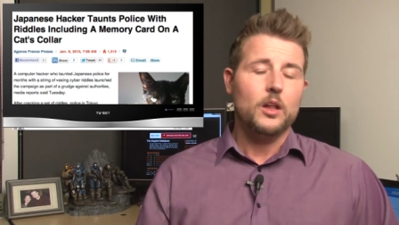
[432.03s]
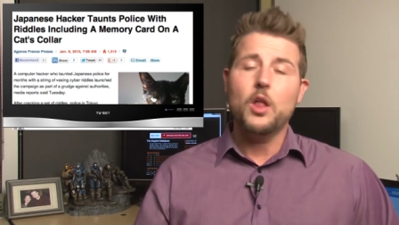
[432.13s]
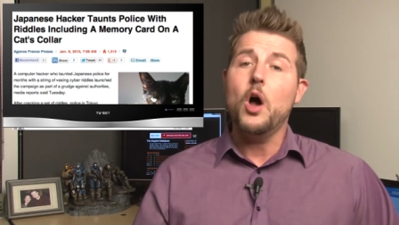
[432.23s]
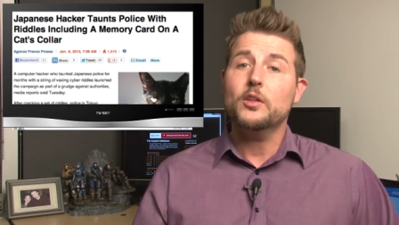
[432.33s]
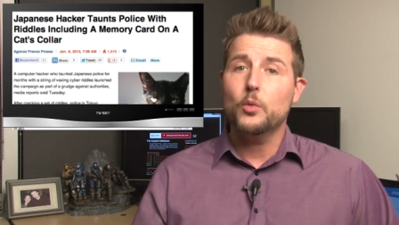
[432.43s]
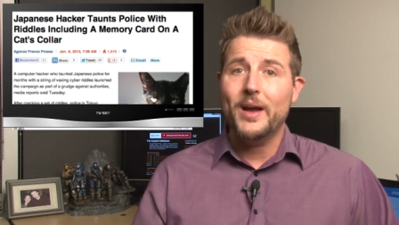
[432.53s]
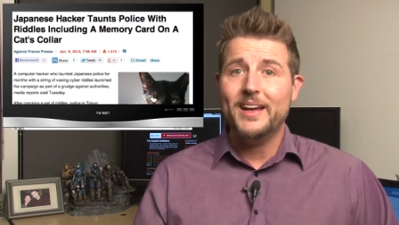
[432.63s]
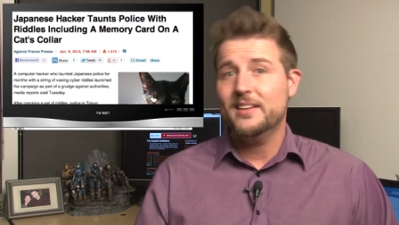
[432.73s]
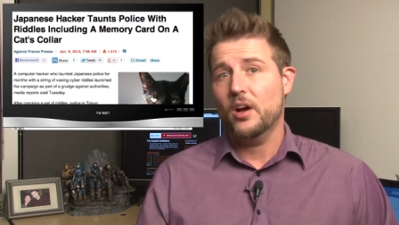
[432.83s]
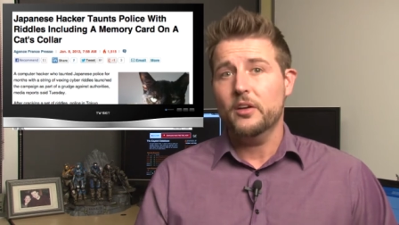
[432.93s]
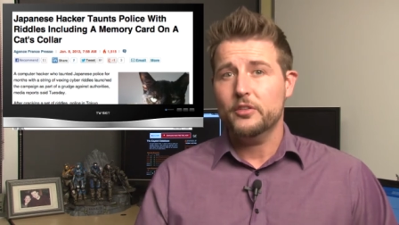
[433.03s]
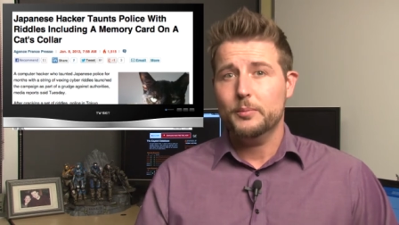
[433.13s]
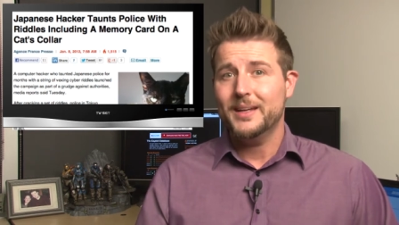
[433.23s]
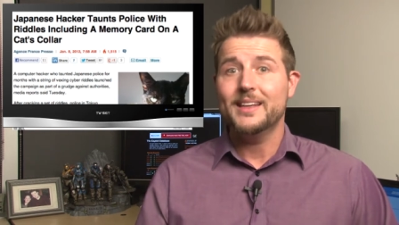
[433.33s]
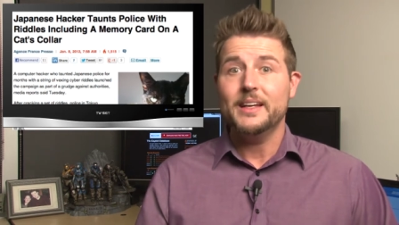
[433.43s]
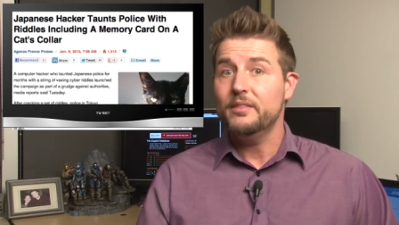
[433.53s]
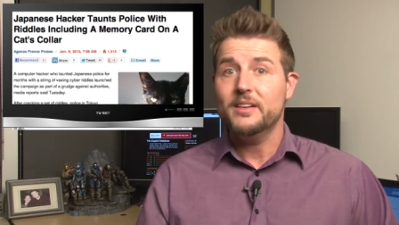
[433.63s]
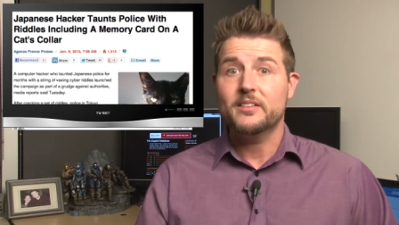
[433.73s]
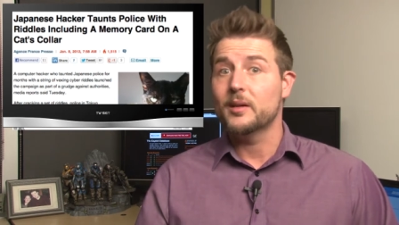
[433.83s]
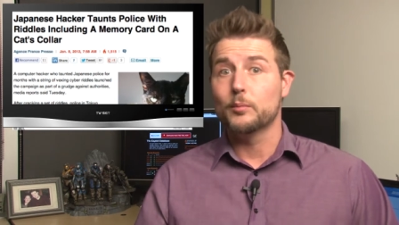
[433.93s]
Along the way, he's also been
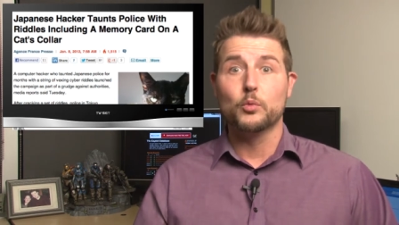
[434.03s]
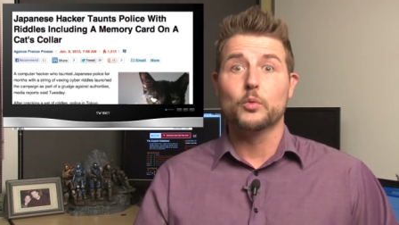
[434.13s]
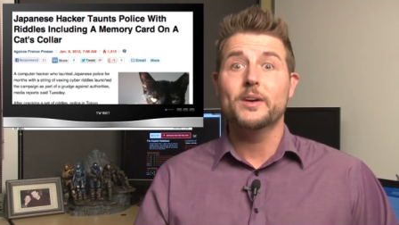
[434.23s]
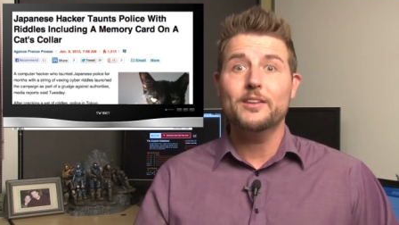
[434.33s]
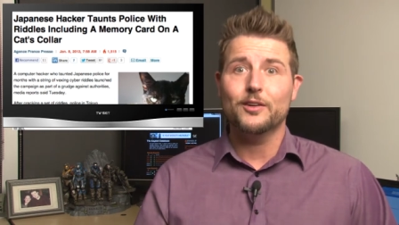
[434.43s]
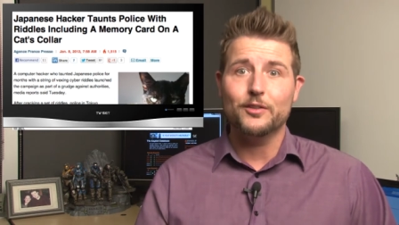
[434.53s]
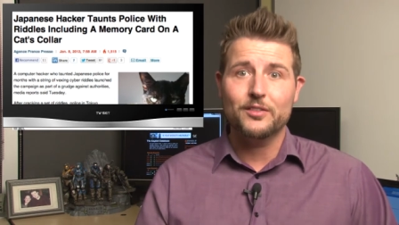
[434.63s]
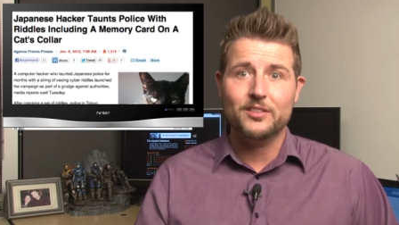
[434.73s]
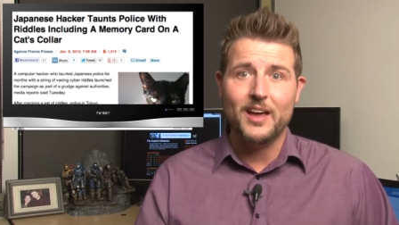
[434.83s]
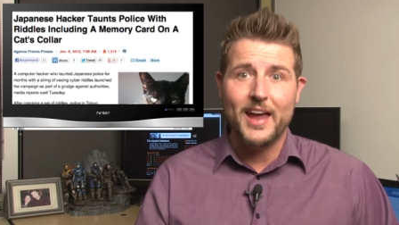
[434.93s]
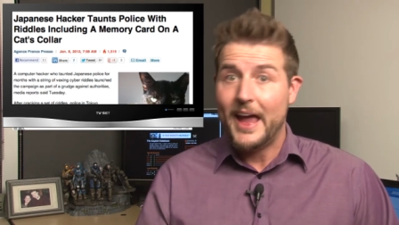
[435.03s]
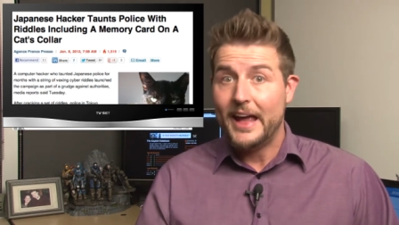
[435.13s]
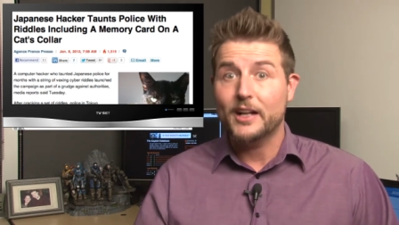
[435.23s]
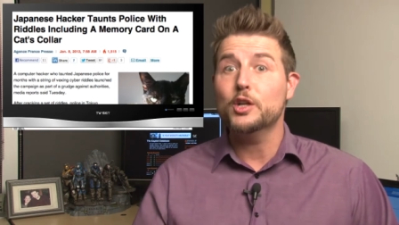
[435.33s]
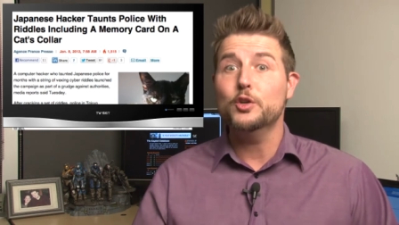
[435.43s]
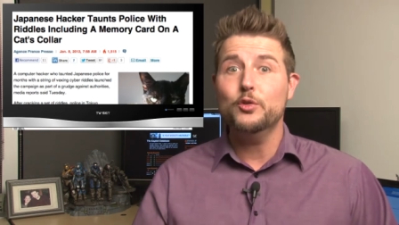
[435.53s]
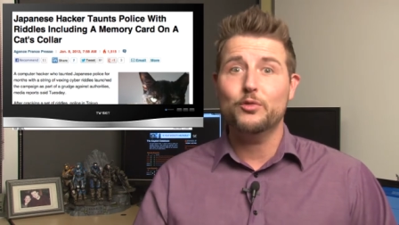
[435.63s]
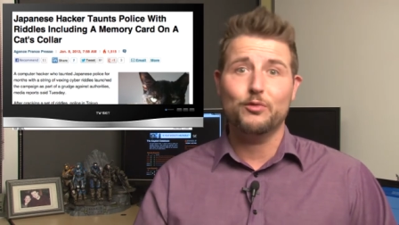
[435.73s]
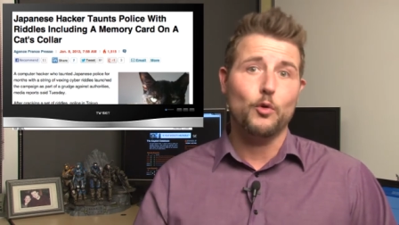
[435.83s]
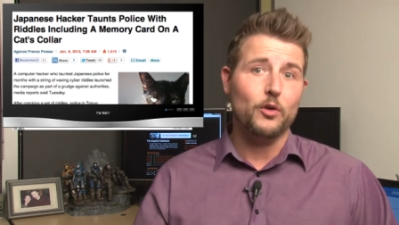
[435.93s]
leaving some riddles and
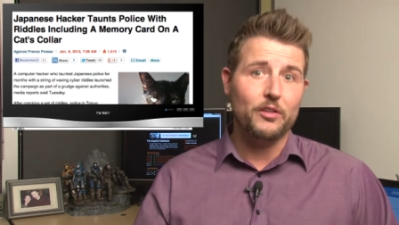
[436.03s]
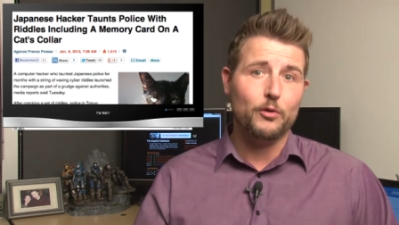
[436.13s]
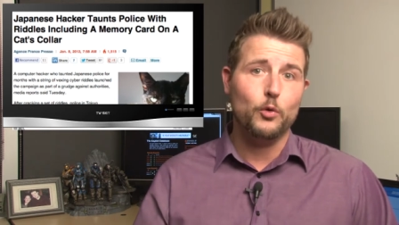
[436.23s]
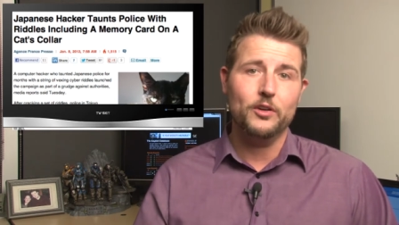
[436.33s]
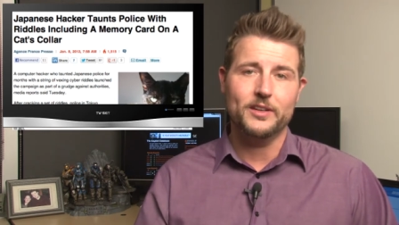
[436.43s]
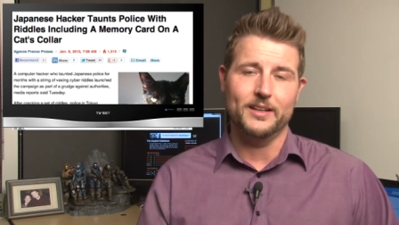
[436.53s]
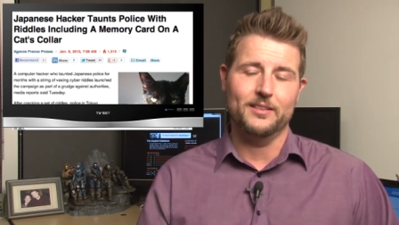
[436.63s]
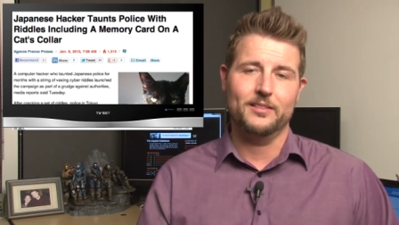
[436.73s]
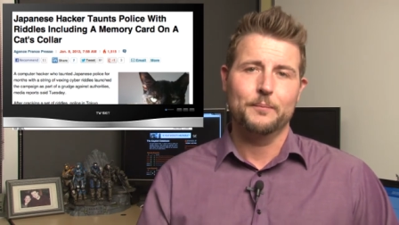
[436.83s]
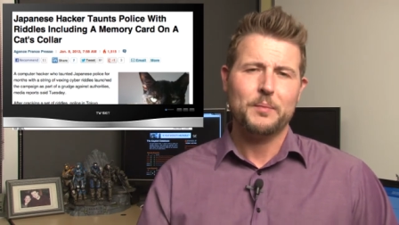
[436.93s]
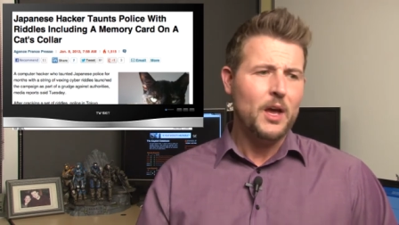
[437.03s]
clues for authorities.